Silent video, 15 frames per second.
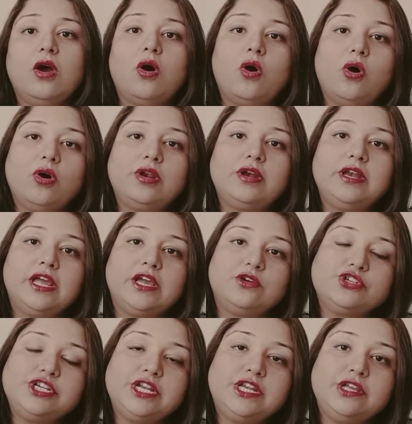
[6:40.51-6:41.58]
or
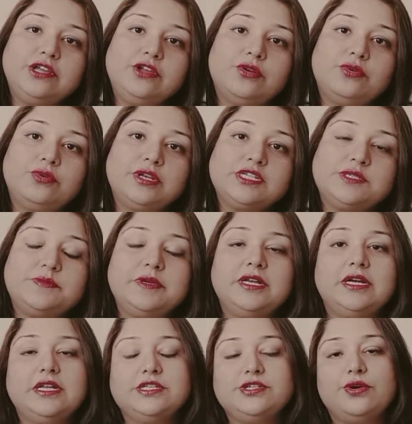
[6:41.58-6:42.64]
negotiating your notice
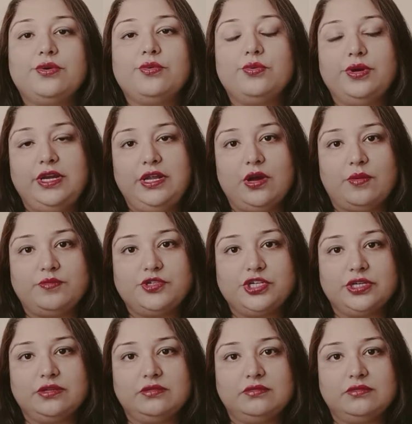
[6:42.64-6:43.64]
period is your only option.